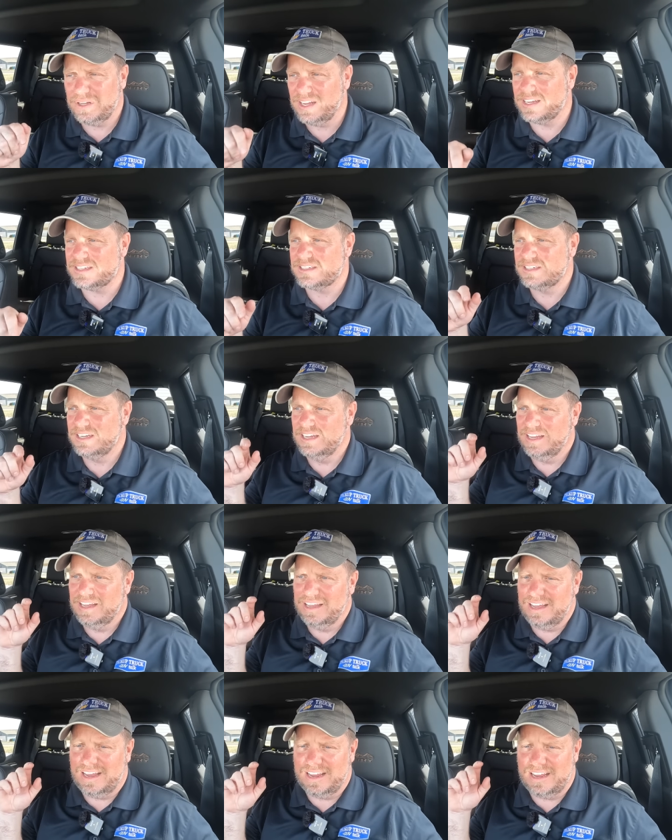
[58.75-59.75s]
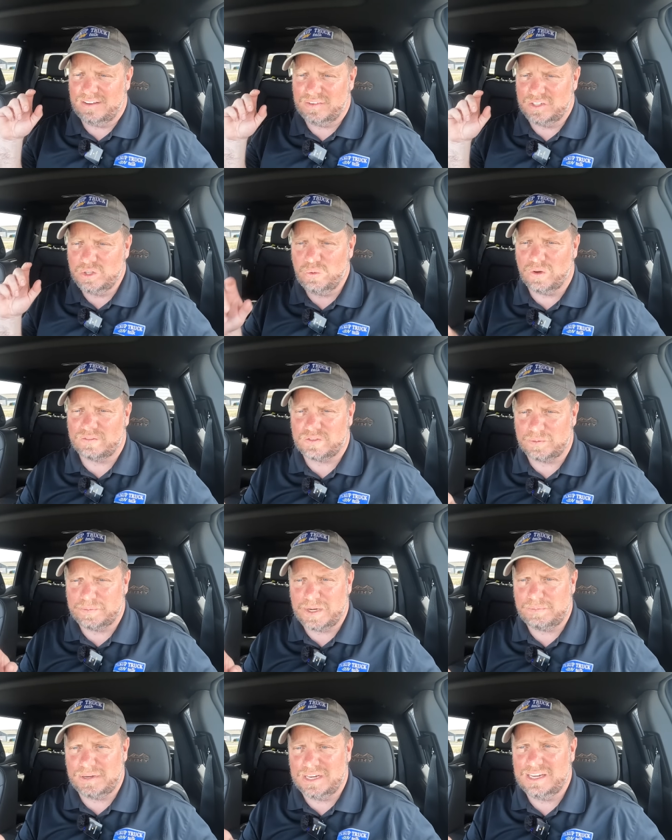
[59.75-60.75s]
Plus, I have a new one from
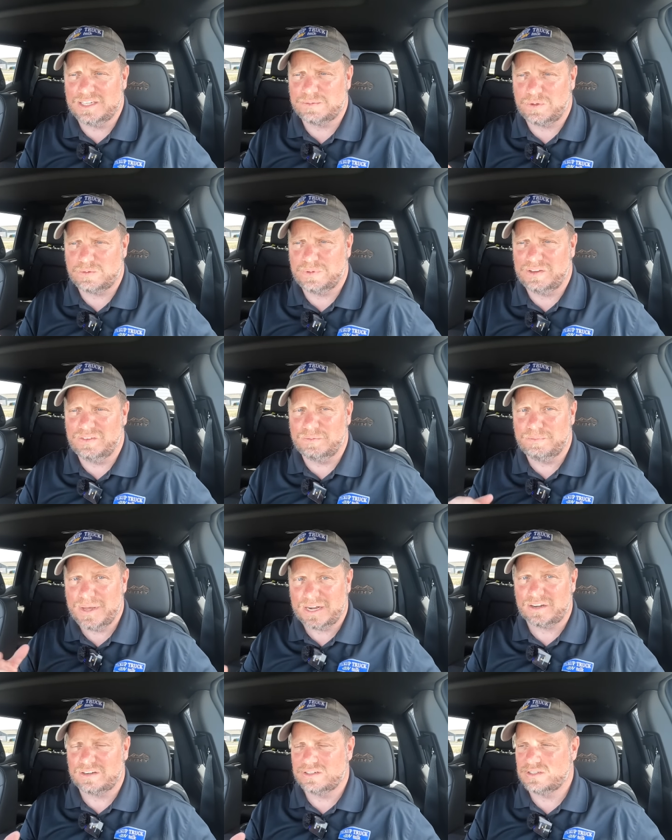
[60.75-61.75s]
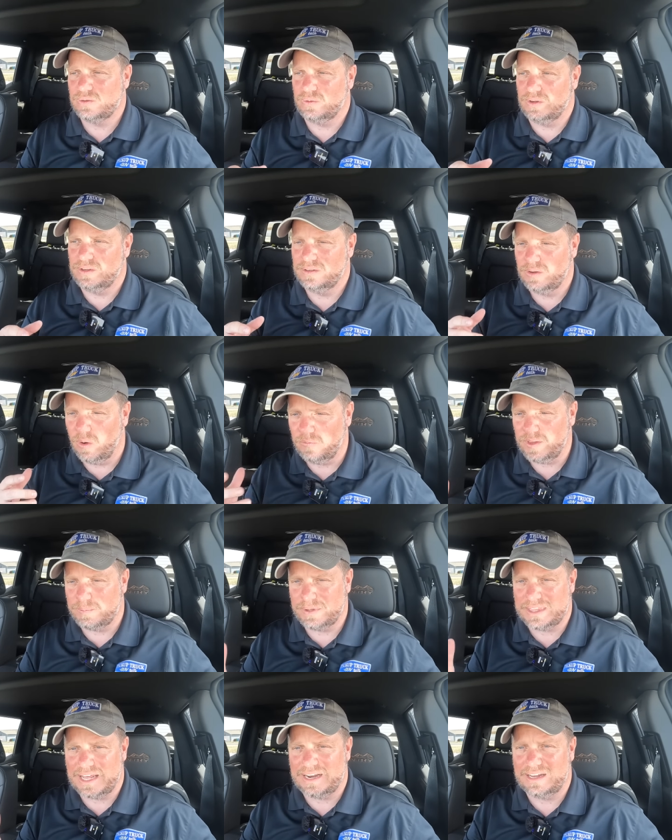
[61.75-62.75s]
PPE. It's supposed to be even better. So we'll hopefully
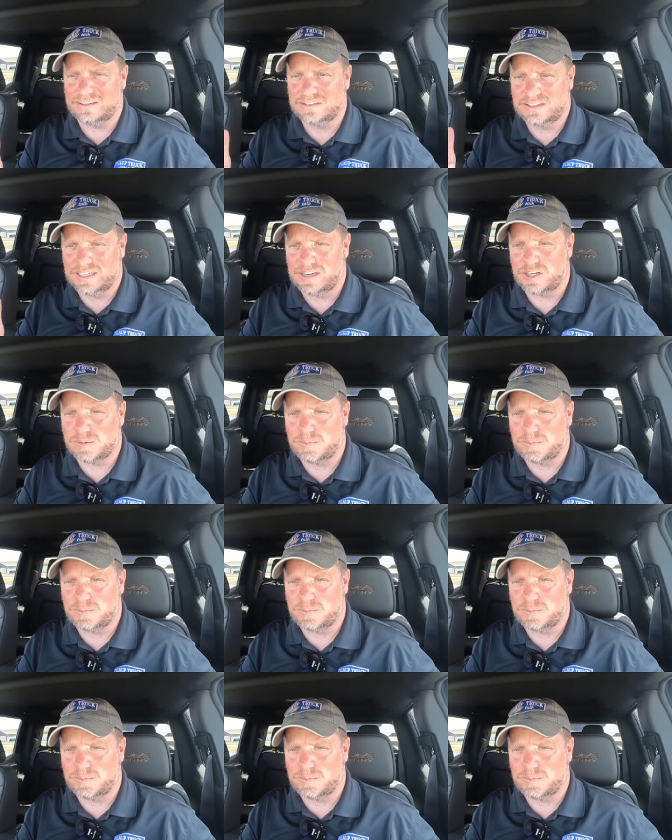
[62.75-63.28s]
put that on today or